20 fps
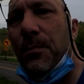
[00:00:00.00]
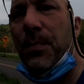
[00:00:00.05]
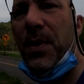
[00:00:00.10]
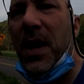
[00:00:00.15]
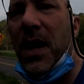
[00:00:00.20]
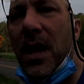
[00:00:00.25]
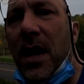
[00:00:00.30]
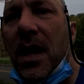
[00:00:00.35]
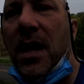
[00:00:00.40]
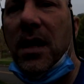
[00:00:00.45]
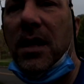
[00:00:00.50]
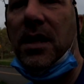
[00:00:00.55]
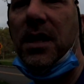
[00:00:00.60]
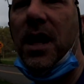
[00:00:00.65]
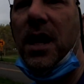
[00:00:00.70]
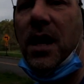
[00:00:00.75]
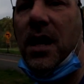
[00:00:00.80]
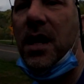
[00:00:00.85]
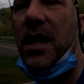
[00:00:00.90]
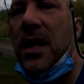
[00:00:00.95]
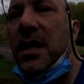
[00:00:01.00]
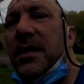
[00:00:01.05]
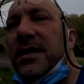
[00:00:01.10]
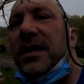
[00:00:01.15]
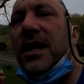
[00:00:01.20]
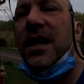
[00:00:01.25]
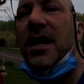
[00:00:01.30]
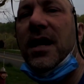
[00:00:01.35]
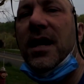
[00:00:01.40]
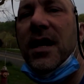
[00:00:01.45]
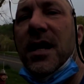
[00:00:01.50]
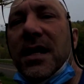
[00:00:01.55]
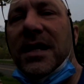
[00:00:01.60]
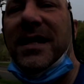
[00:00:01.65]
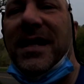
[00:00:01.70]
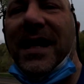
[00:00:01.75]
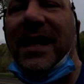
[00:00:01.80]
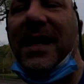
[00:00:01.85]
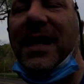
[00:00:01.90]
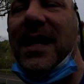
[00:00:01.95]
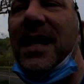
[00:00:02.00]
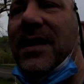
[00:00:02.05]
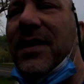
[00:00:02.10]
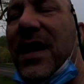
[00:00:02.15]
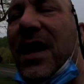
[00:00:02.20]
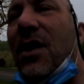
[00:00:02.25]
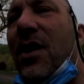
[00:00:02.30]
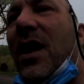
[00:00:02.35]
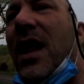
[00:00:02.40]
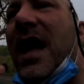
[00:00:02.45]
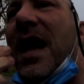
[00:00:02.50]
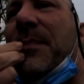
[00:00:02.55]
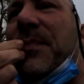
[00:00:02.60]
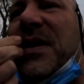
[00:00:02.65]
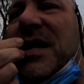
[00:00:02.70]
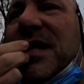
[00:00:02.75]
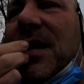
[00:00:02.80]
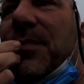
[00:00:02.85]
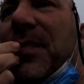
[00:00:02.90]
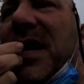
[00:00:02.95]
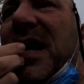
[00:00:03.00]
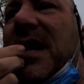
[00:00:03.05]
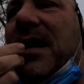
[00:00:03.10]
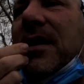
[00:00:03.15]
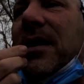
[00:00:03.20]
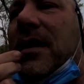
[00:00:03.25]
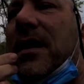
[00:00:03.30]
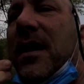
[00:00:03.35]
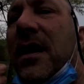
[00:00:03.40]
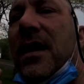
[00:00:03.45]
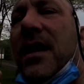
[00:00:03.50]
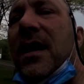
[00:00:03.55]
B, k, d, t. That all happens up here.